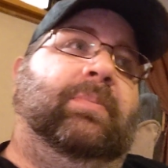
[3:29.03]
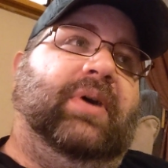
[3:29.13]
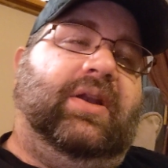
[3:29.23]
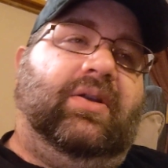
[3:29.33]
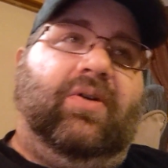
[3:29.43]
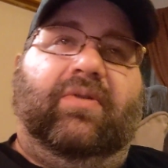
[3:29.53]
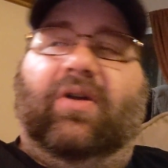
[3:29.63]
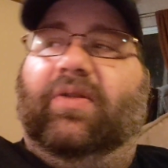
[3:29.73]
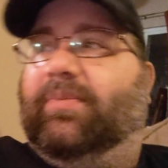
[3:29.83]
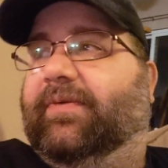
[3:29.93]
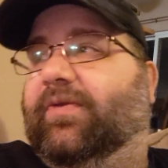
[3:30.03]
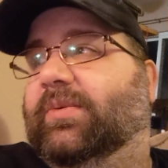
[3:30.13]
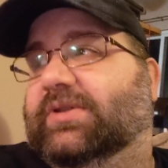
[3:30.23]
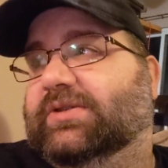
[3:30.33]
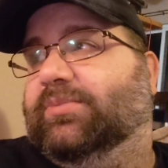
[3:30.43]
But overall, the
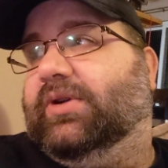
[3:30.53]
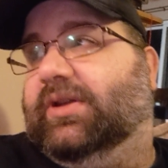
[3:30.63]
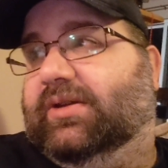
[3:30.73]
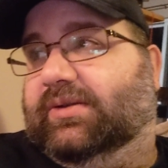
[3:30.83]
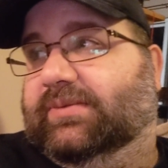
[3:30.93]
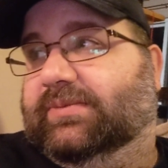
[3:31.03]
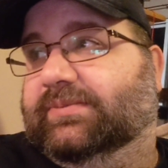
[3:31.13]
performances are pretty good.